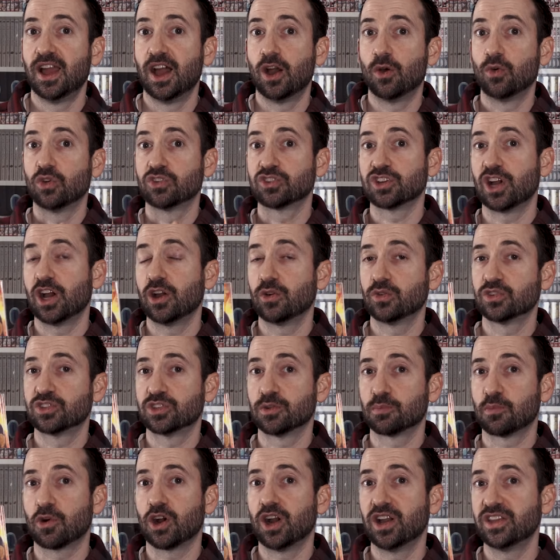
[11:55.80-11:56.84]
uh, which I was
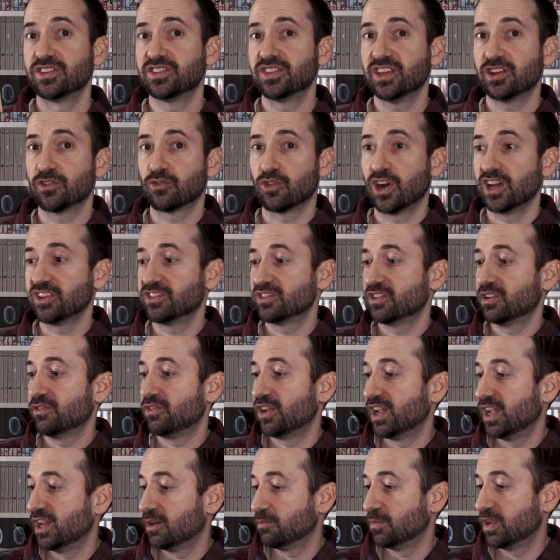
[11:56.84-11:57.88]
surprised that Right
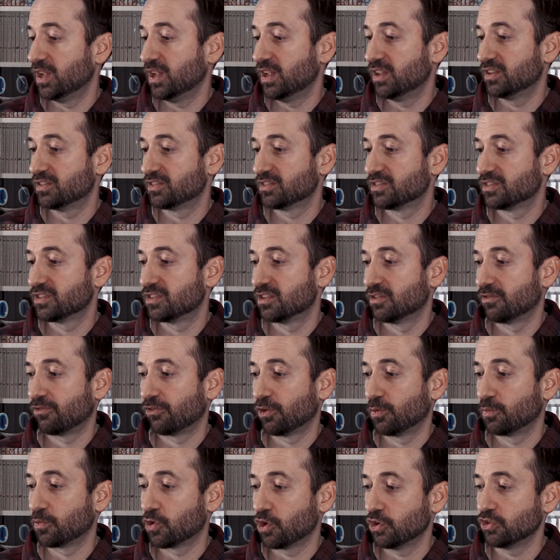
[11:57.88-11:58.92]
Stuf Anime is
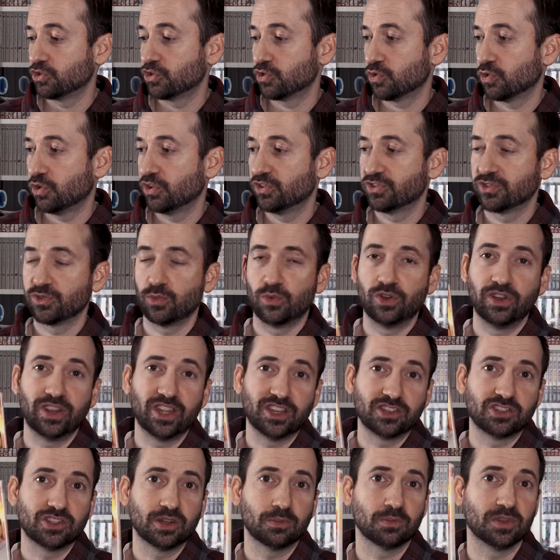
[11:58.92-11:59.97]
from Crunchyroll is the one
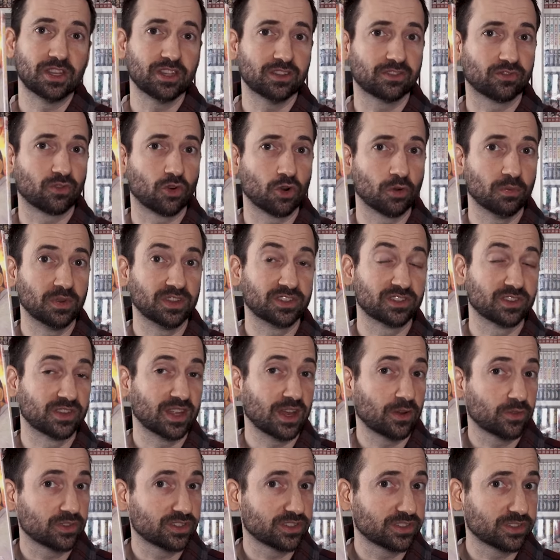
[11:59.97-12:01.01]
that shipped this for me. So
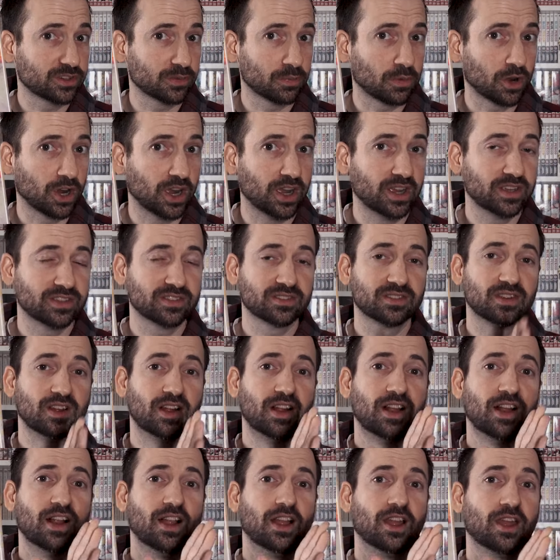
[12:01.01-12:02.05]
that was a surprise
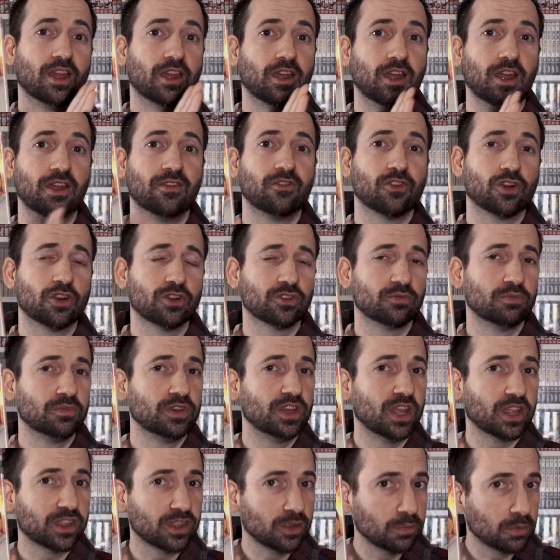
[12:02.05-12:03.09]
I've heard
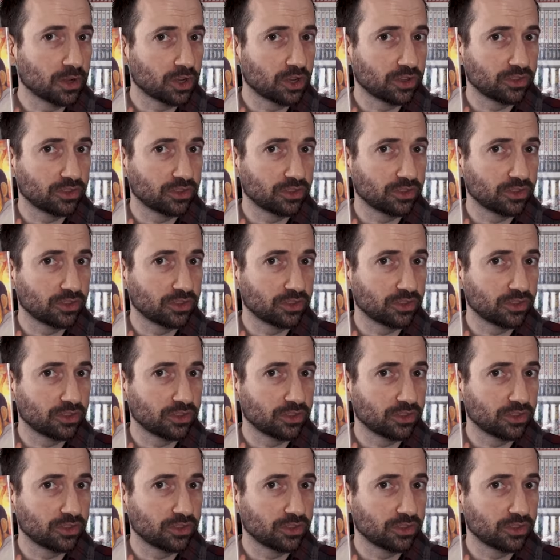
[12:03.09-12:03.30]
nothing but